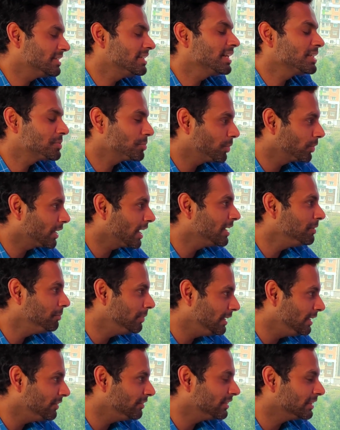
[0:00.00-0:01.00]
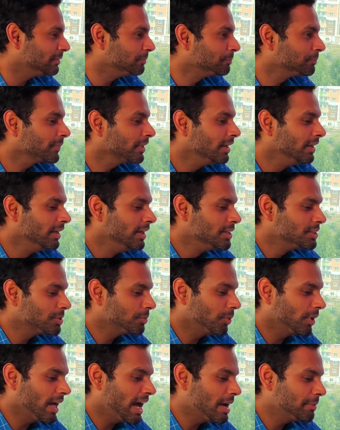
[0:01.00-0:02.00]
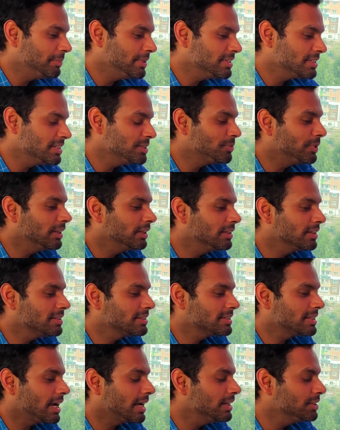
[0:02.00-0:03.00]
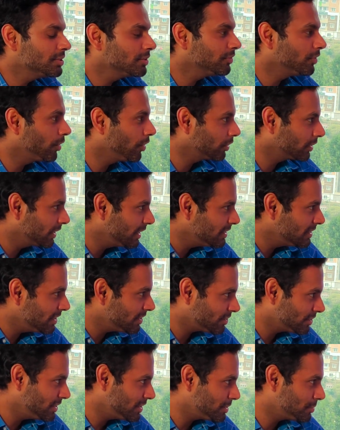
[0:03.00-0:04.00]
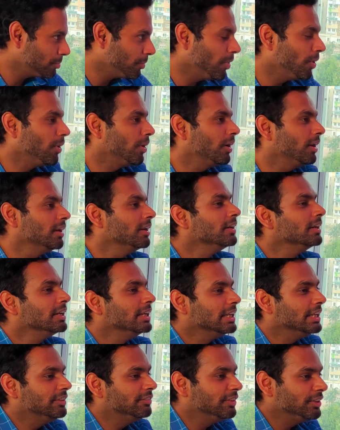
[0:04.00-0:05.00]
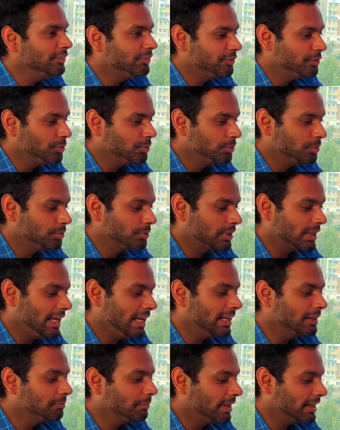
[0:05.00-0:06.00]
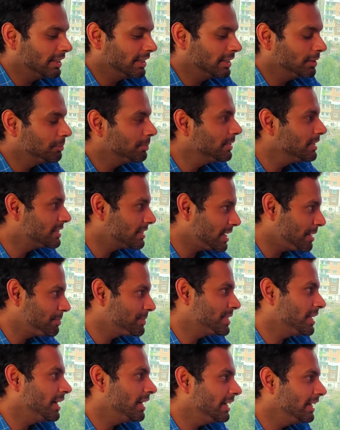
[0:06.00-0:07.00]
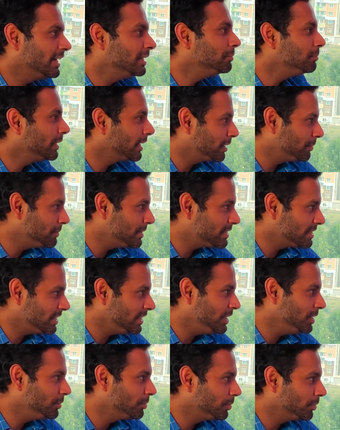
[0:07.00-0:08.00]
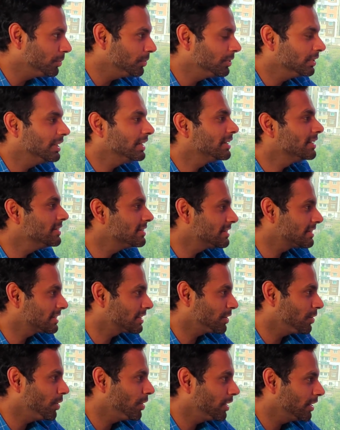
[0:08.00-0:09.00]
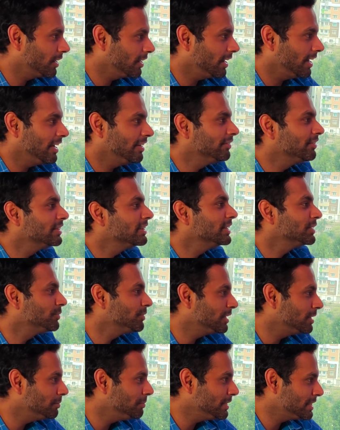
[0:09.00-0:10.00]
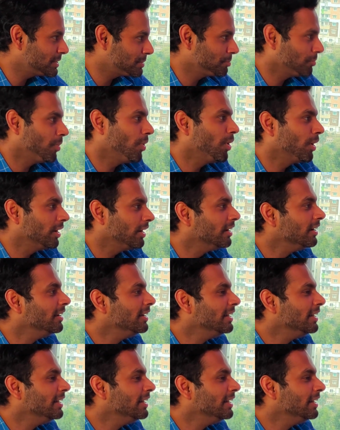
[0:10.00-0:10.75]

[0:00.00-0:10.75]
That's what I believe in. So what happens is, when the size of organization is small, even if you take multiple steps ahead and become a CEO, the risk or everything will be small.